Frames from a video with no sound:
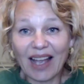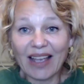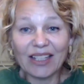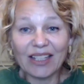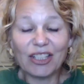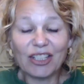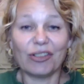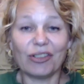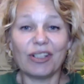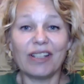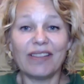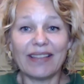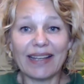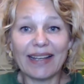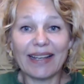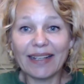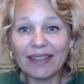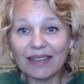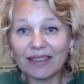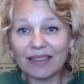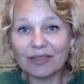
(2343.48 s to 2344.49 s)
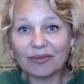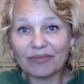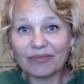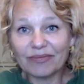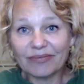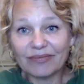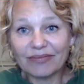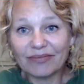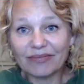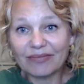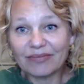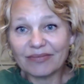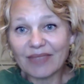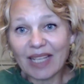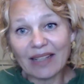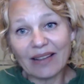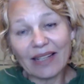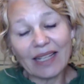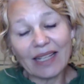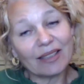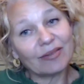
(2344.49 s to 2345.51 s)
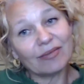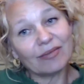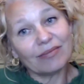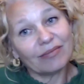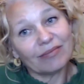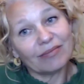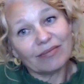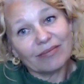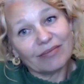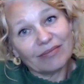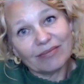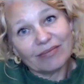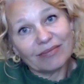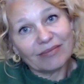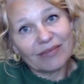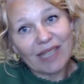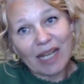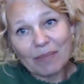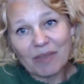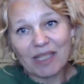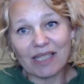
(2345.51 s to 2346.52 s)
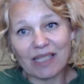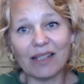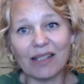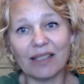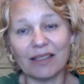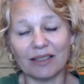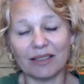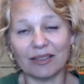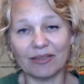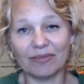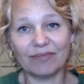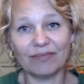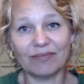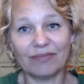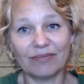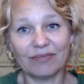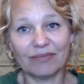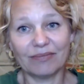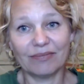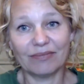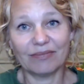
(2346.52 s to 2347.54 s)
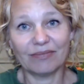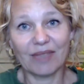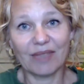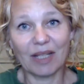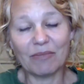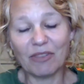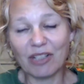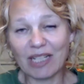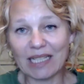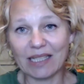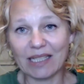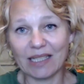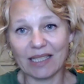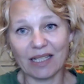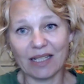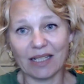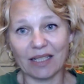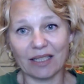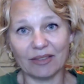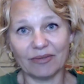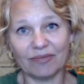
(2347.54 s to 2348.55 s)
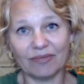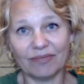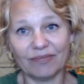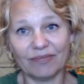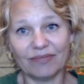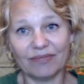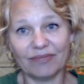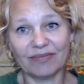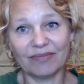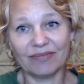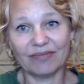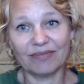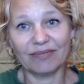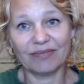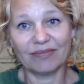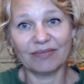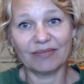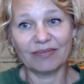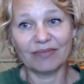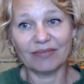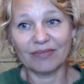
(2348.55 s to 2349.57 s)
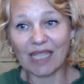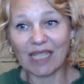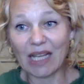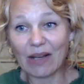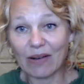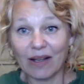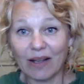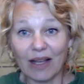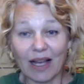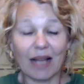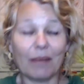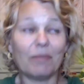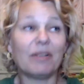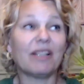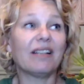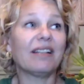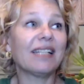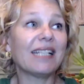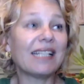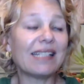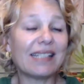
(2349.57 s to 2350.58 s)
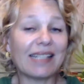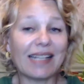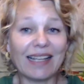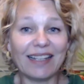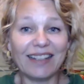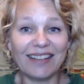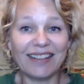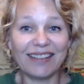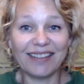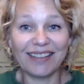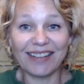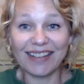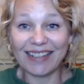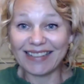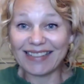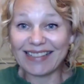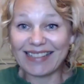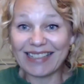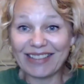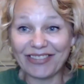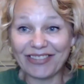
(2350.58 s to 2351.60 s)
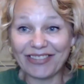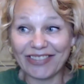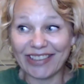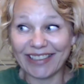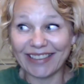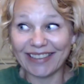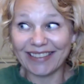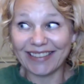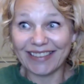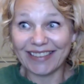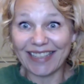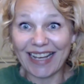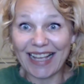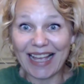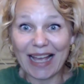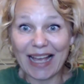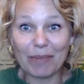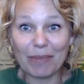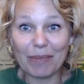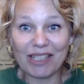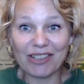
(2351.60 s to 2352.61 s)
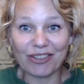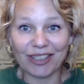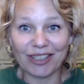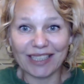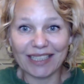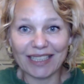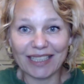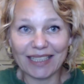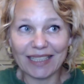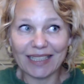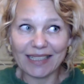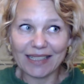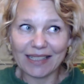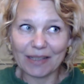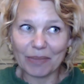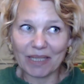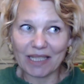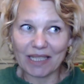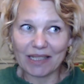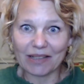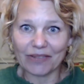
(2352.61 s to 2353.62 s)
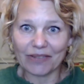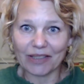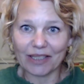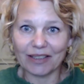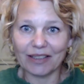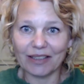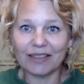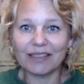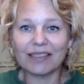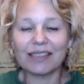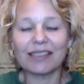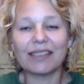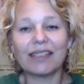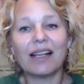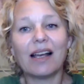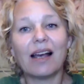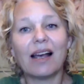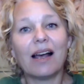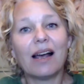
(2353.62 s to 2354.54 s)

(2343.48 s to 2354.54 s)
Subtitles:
I enjoyed that. And then I'm done. I'm really done. Now I'm learning Italian. It's still fun. I am enjoying it. It's a bit difficult.